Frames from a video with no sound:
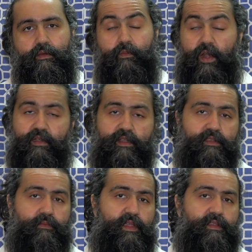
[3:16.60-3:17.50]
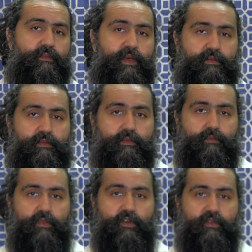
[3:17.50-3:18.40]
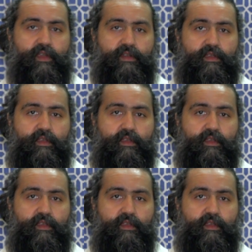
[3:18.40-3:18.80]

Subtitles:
Practice makes a man perfect,